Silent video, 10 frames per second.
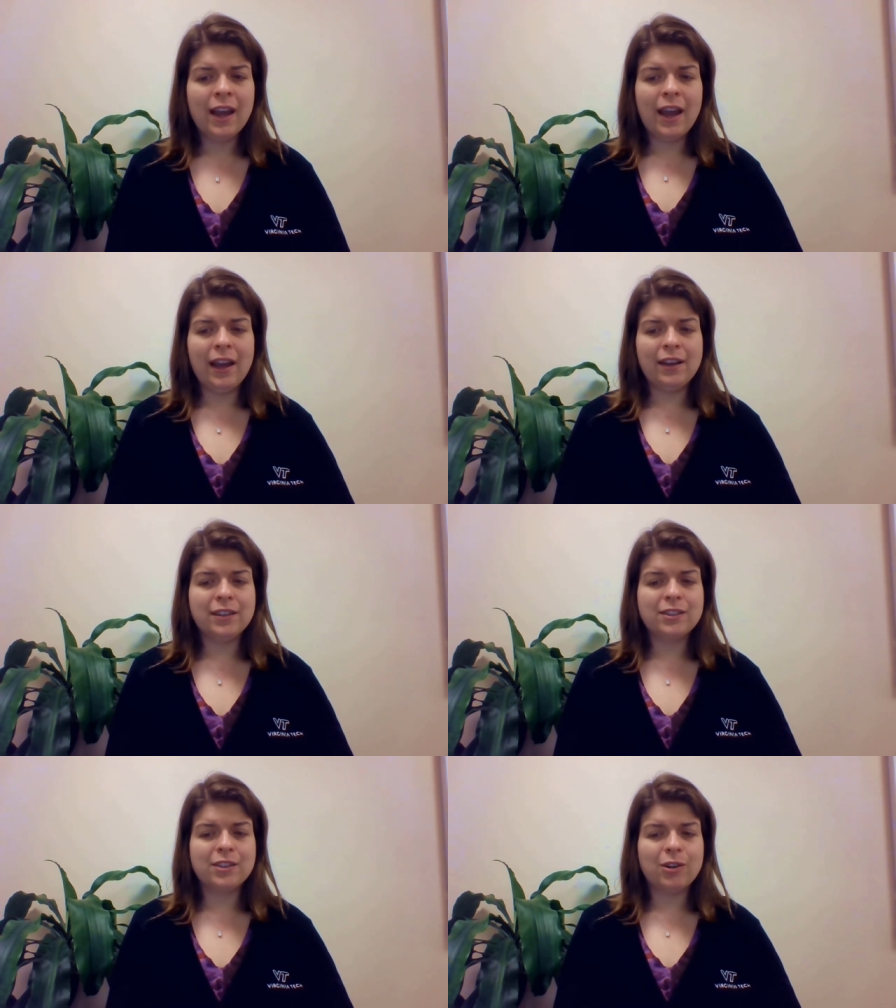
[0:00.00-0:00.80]
And
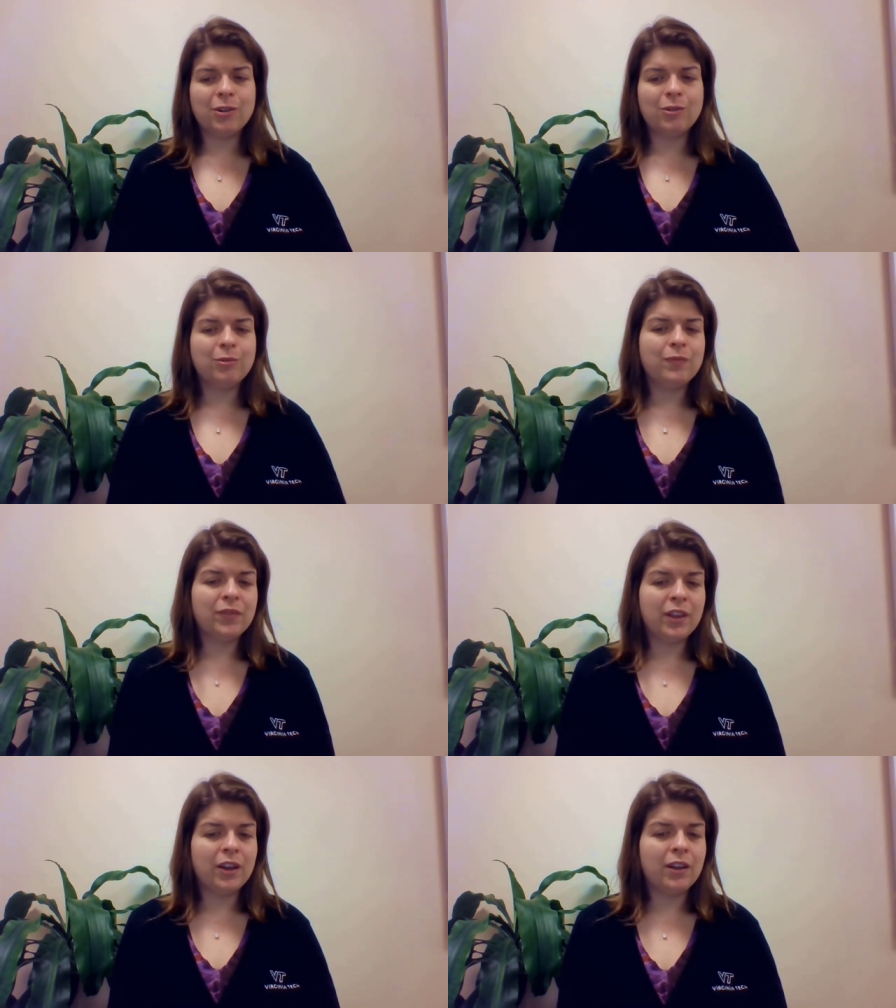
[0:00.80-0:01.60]
so
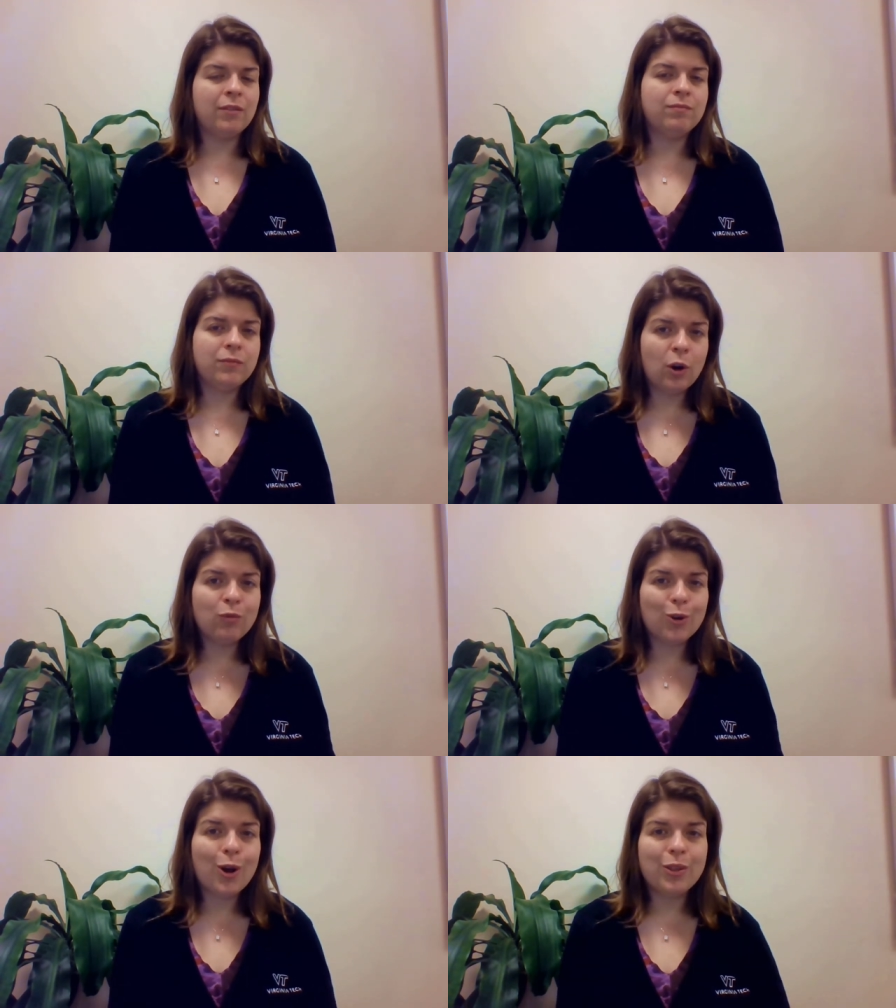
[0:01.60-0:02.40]
the
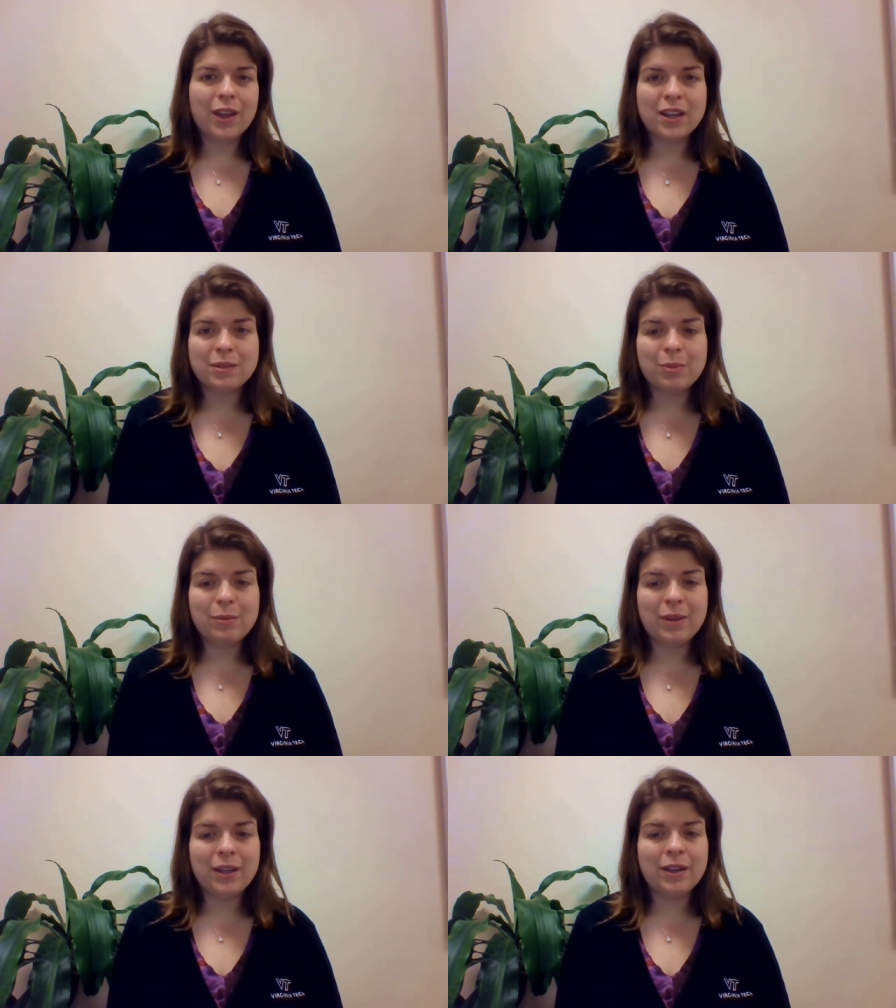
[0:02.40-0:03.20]
overall the
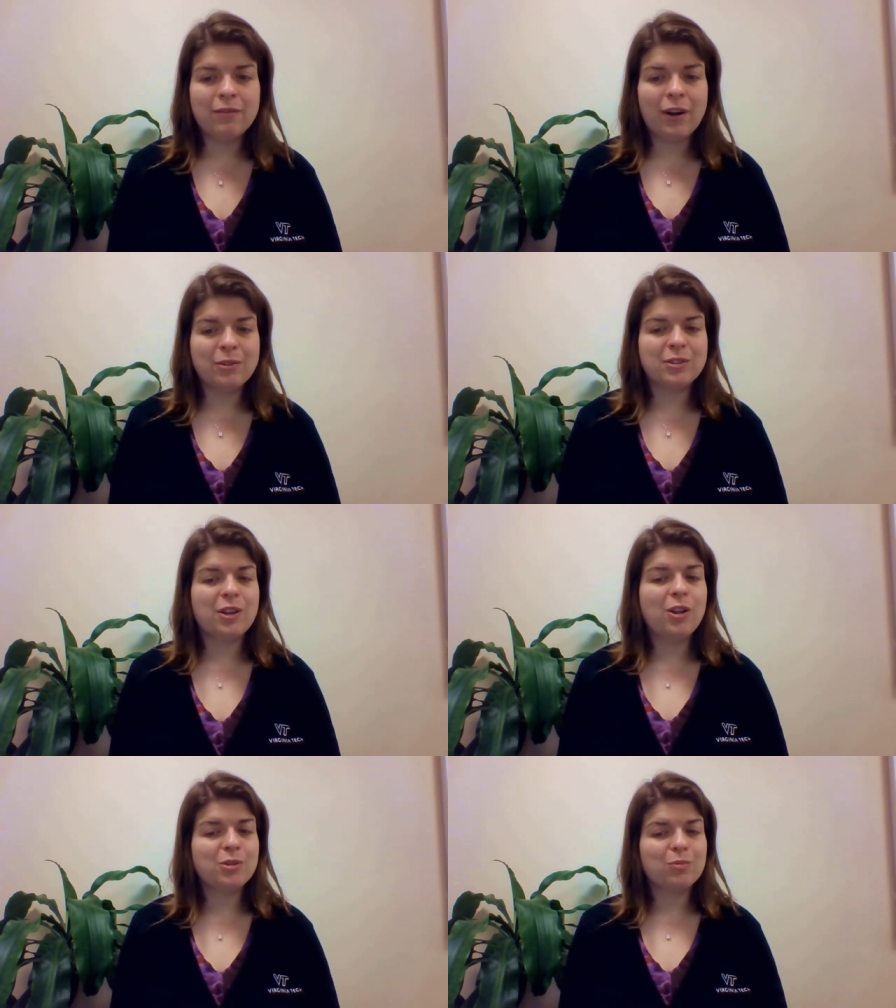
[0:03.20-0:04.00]
ASPB Conviron
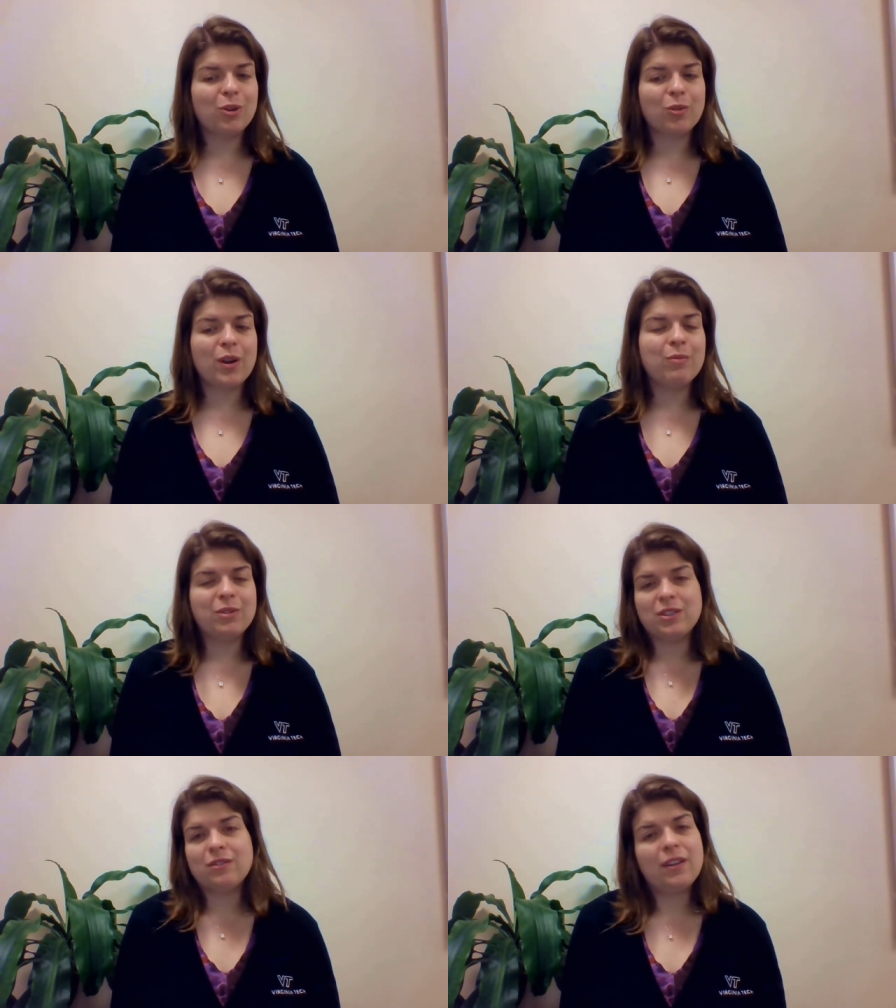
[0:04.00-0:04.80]
Scholars Program
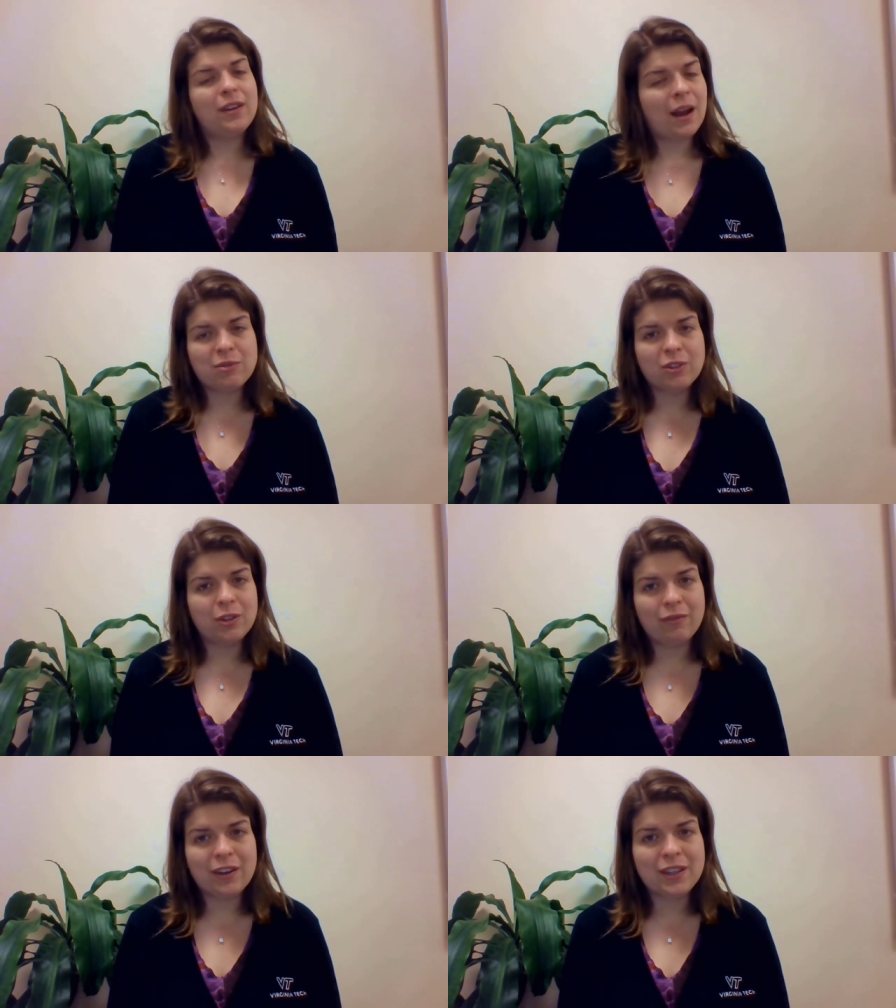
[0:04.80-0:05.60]
was an absolutely
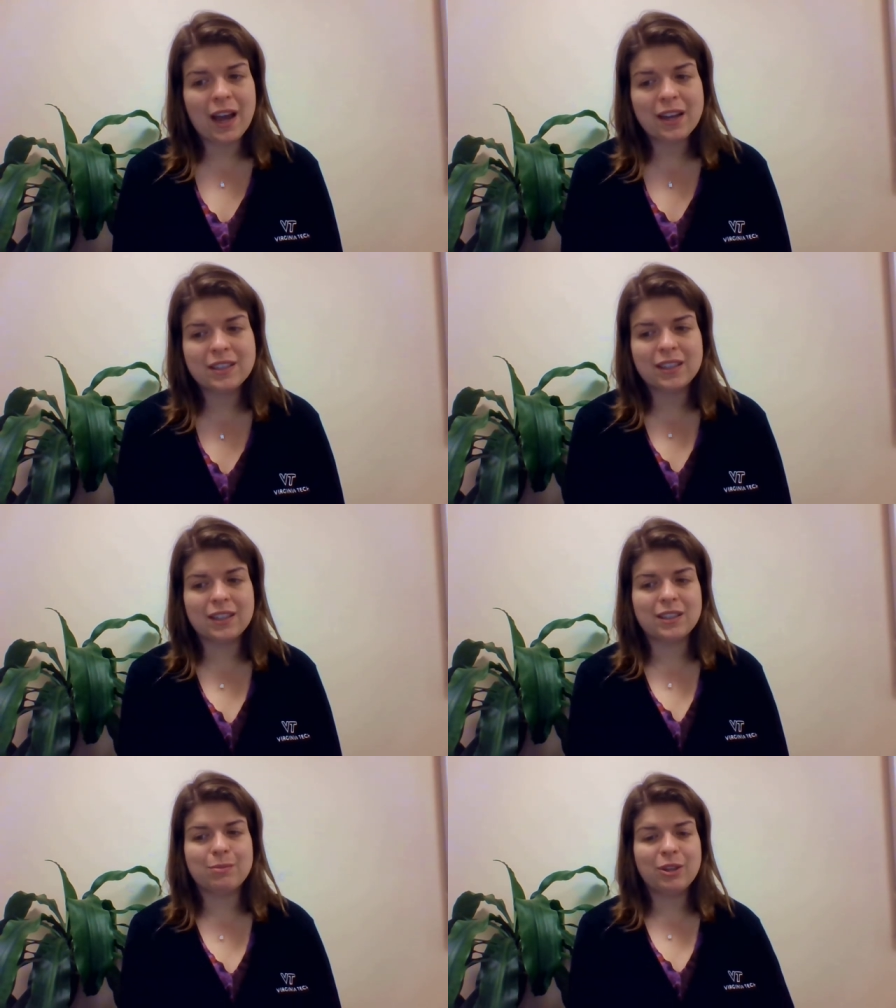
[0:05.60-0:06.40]
fantastic
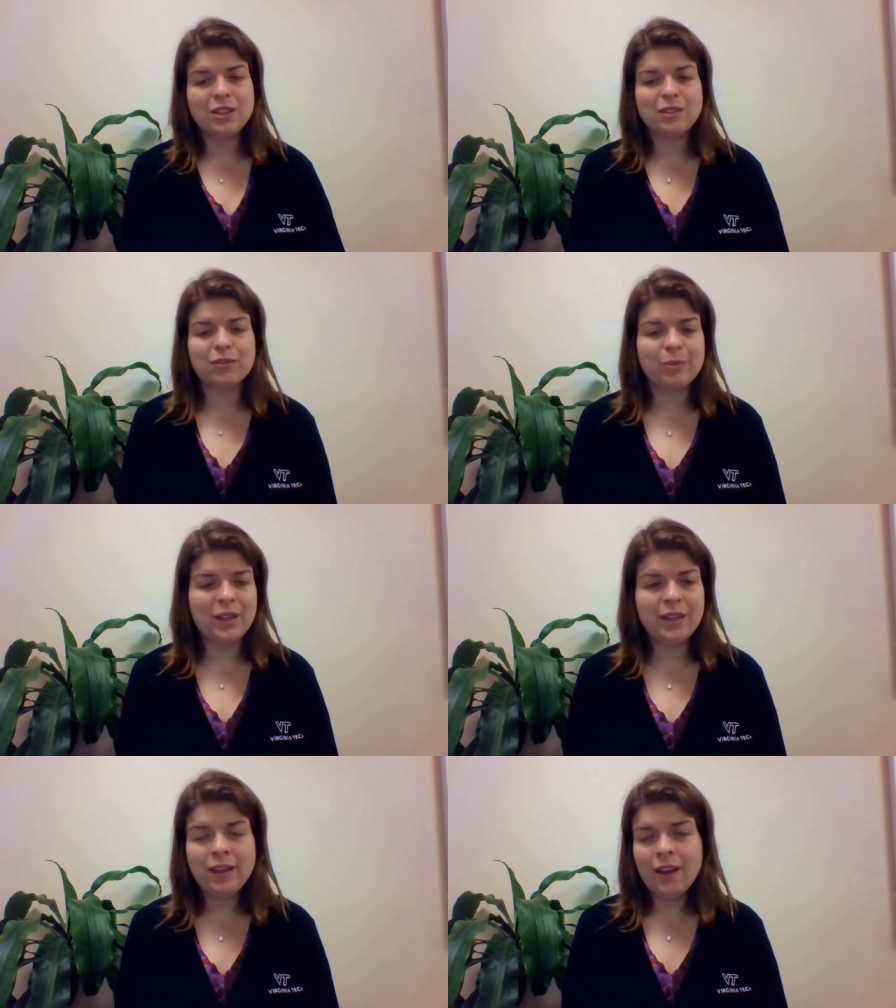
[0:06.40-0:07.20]
experience for me